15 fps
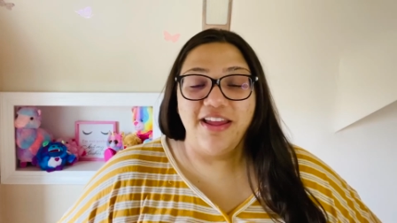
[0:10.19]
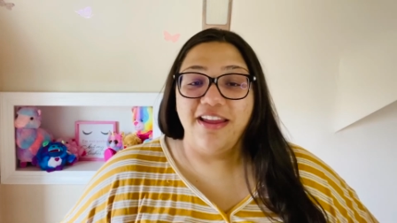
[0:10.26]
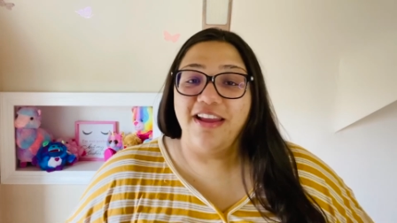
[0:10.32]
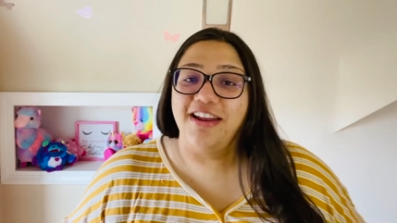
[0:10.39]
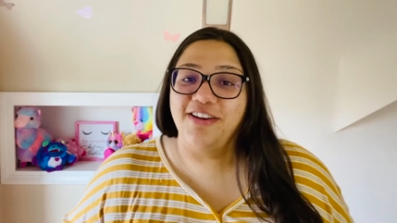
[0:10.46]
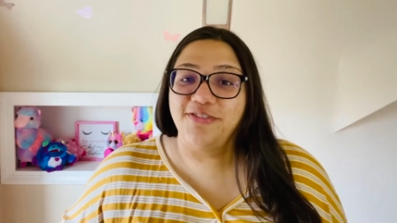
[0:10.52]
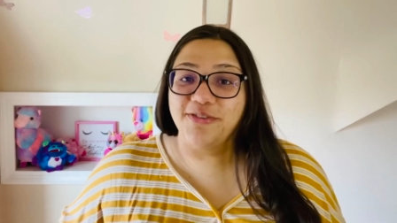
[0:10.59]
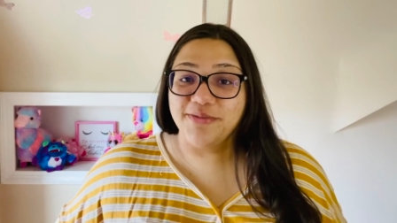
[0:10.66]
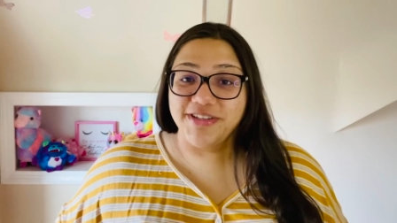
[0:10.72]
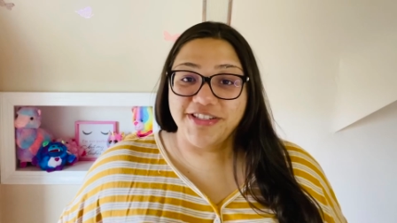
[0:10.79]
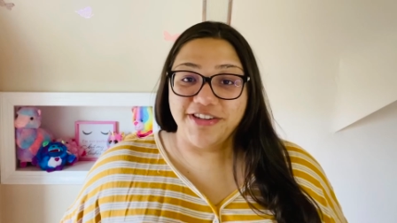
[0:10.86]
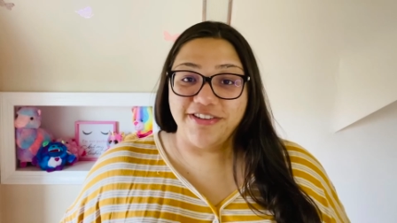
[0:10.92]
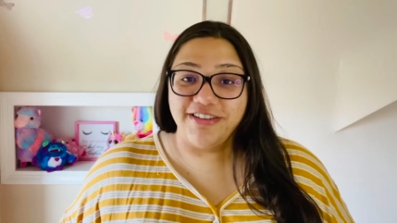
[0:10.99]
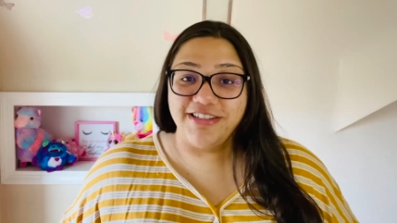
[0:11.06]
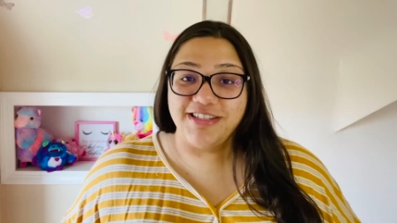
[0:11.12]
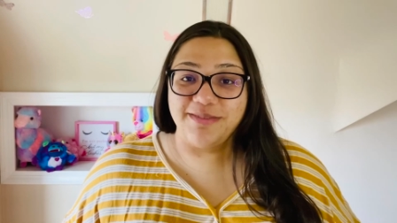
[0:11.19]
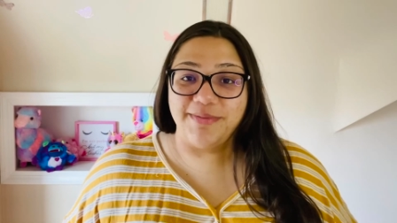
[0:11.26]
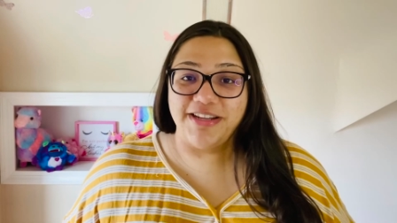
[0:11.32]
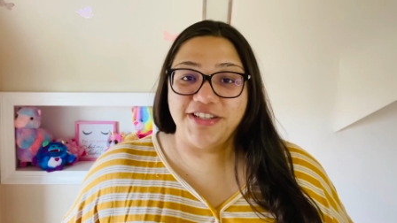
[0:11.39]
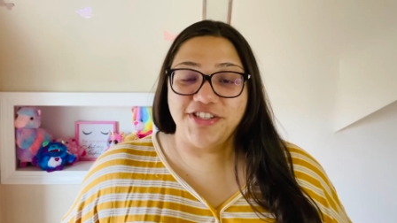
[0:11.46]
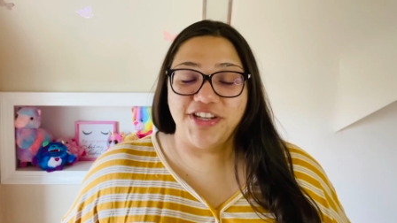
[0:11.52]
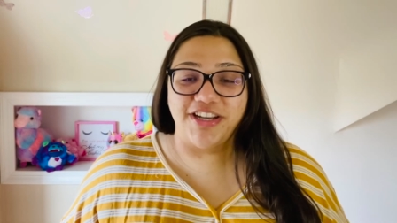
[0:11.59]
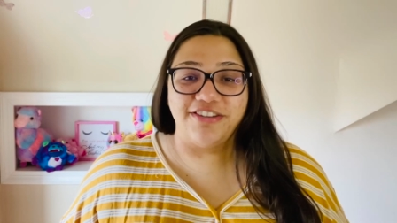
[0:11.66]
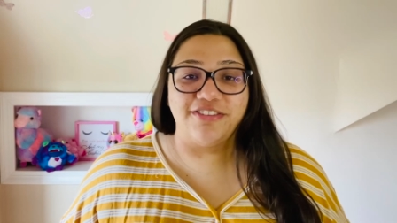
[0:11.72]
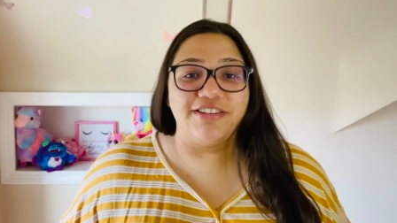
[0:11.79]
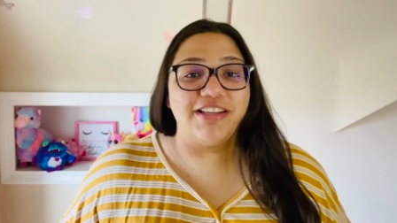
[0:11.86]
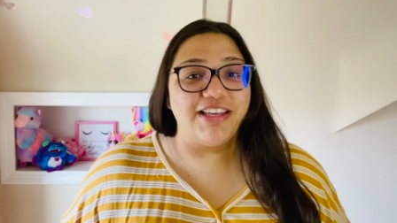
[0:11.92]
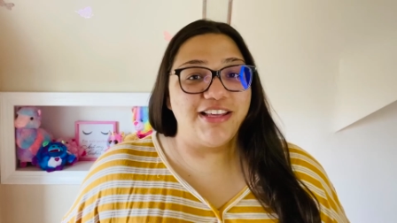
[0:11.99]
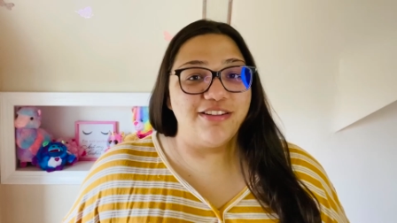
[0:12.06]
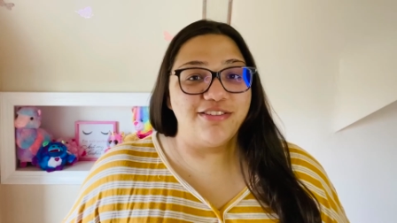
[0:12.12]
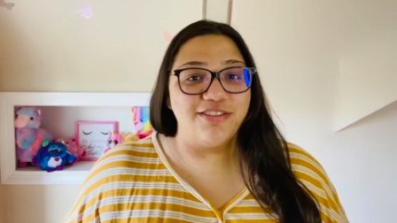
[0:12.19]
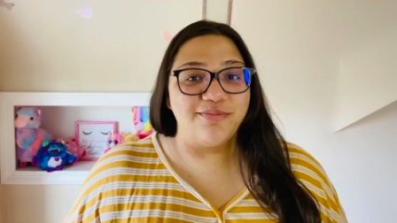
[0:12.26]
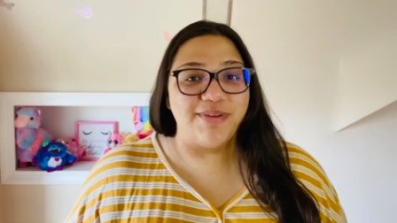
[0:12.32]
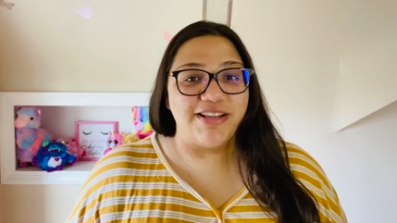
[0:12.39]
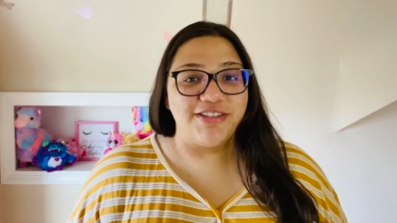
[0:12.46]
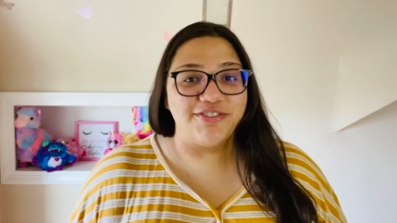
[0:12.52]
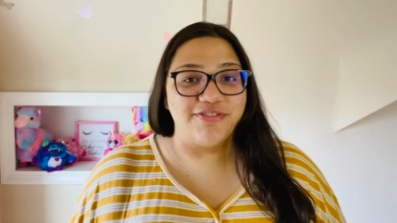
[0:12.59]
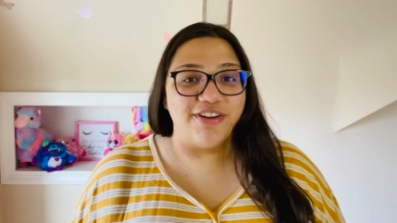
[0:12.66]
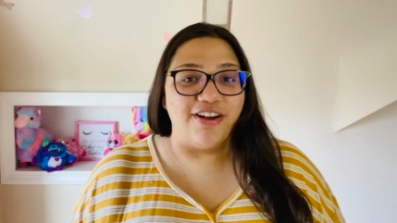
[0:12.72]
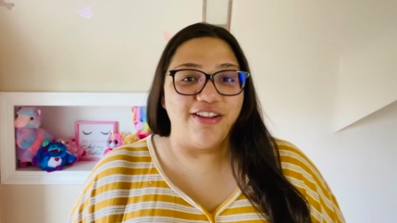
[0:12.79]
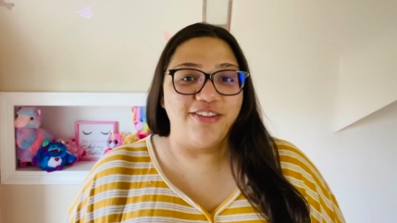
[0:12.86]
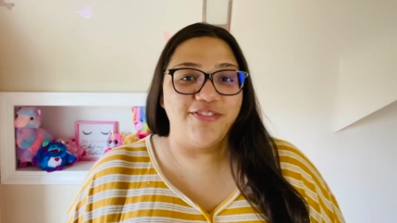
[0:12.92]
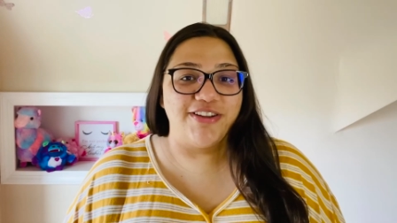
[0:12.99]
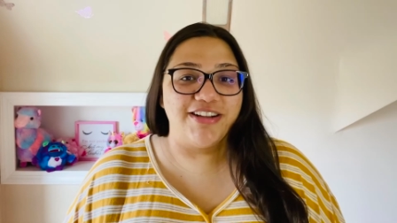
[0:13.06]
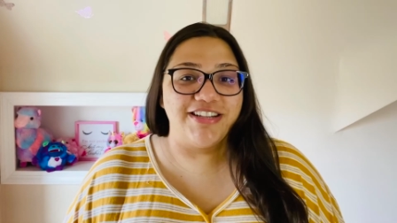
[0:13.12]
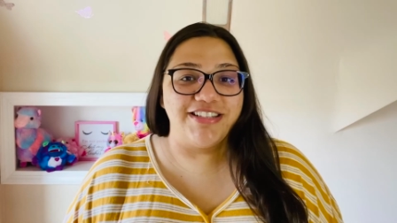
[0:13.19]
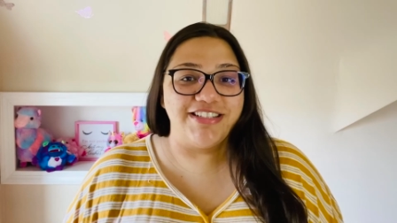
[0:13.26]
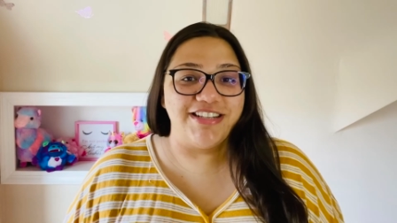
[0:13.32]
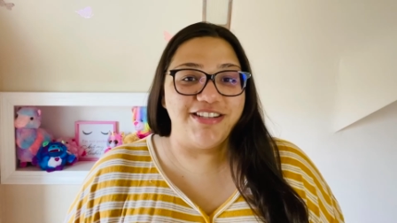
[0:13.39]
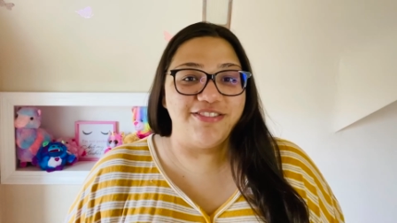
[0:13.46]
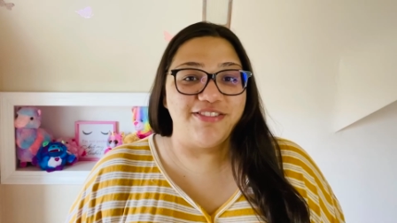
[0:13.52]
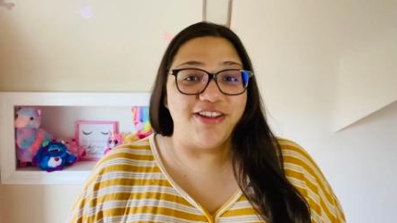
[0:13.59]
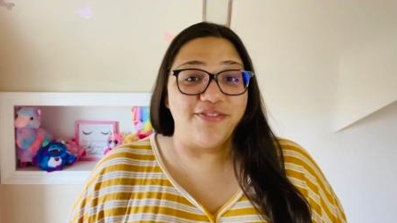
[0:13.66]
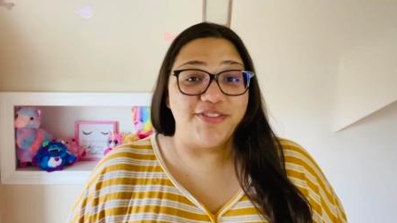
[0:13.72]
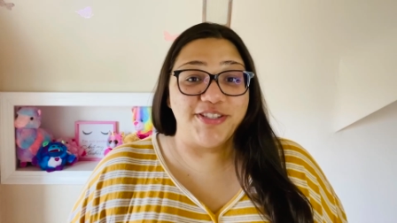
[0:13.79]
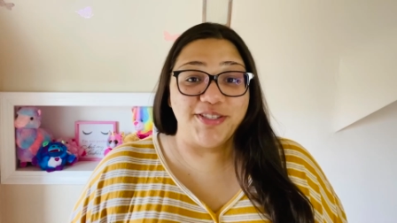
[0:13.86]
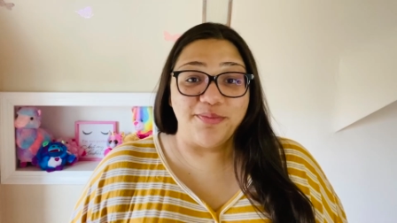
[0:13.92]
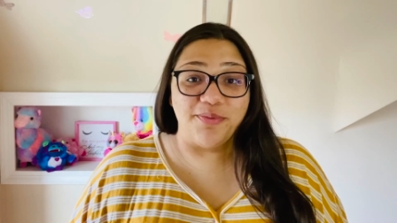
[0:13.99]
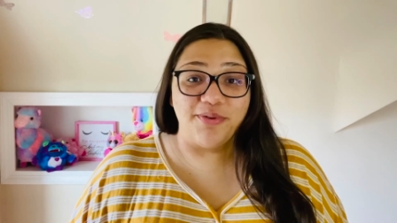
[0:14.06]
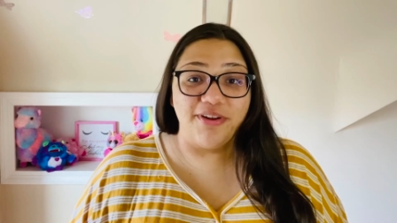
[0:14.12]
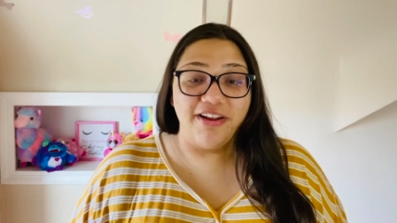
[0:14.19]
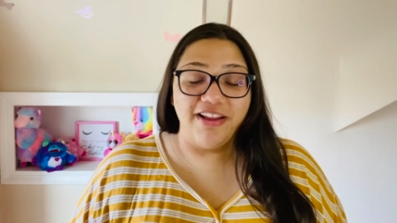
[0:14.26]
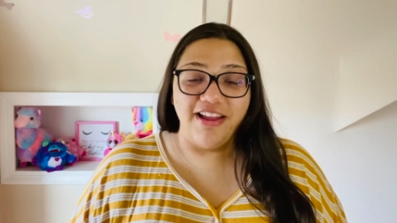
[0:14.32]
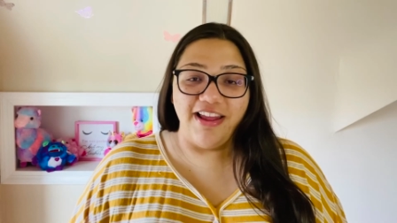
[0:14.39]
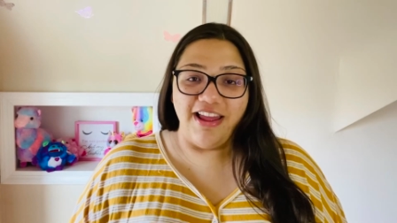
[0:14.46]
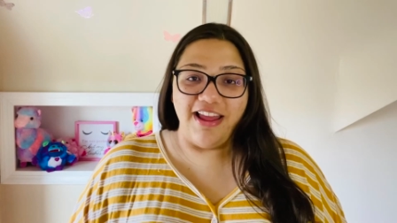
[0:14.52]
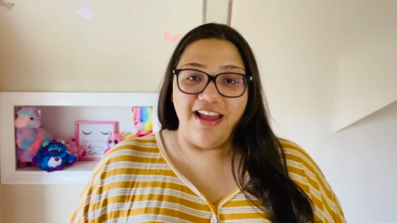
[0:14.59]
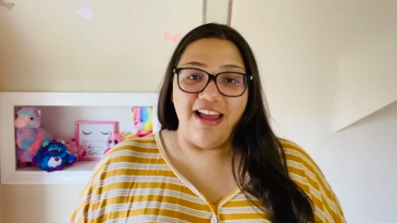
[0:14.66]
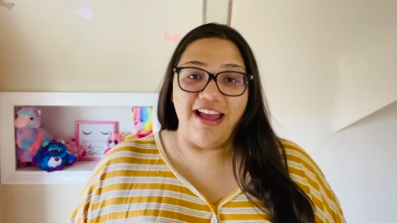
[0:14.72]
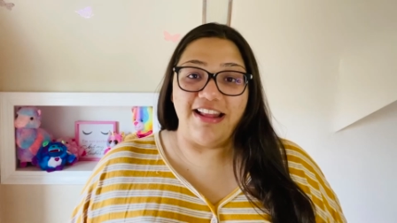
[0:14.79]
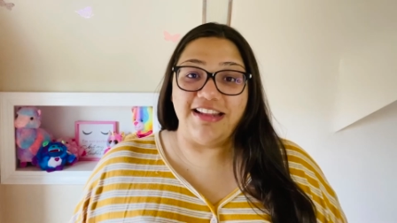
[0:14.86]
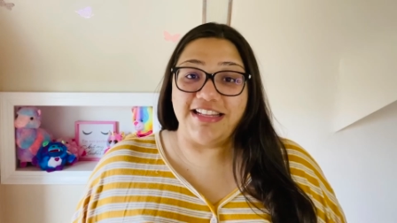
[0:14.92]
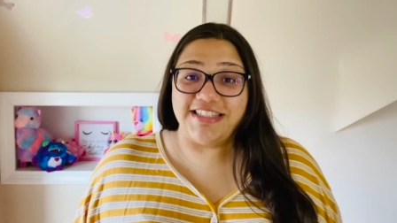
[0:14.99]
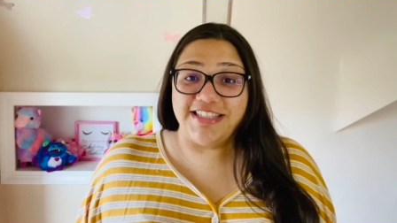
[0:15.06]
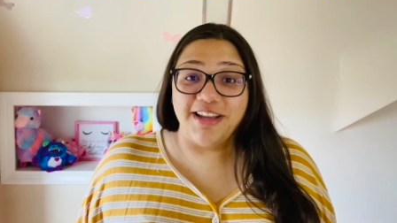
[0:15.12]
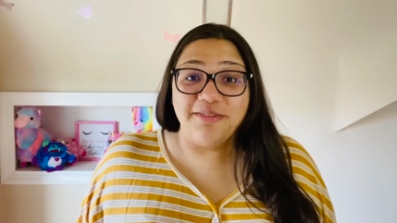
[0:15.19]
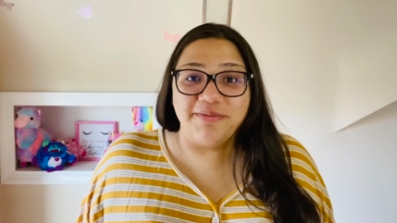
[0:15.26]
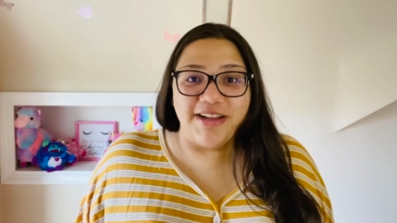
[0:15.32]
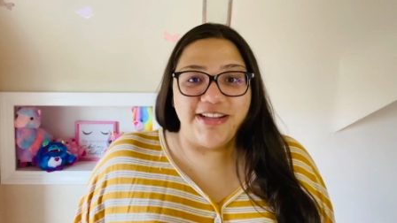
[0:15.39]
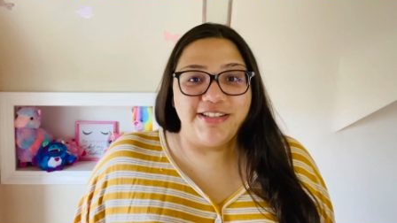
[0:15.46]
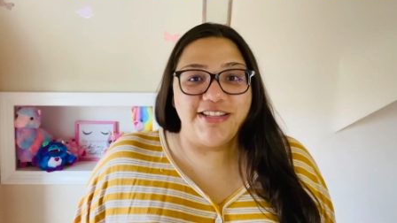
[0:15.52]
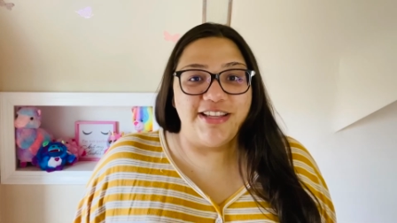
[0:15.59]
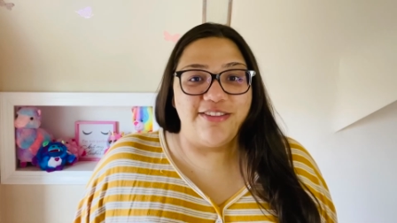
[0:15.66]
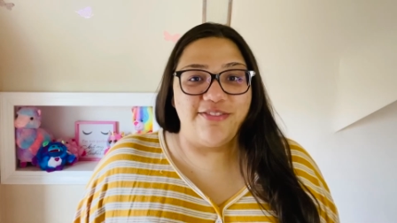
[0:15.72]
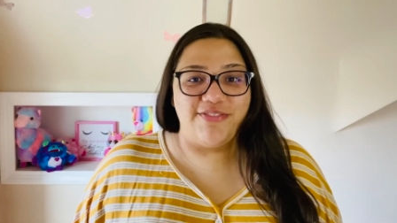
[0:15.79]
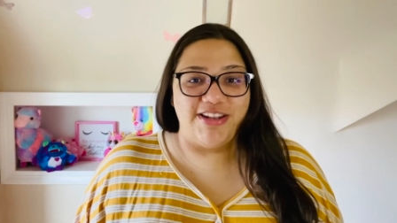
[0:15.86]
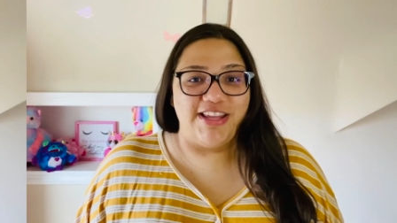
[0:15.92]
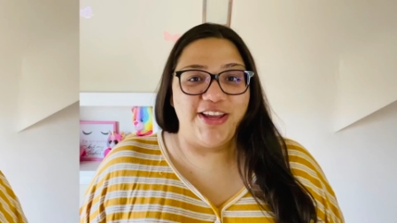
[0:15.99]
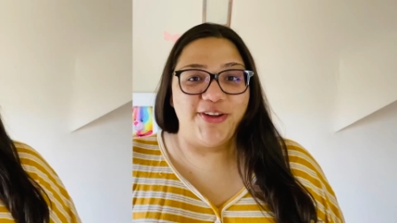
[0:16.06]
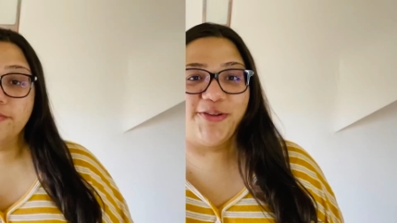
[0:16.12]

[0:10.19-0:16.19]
And if you're returning to my channel, thank you so much for all of your continued love and support. And let's get right into the video.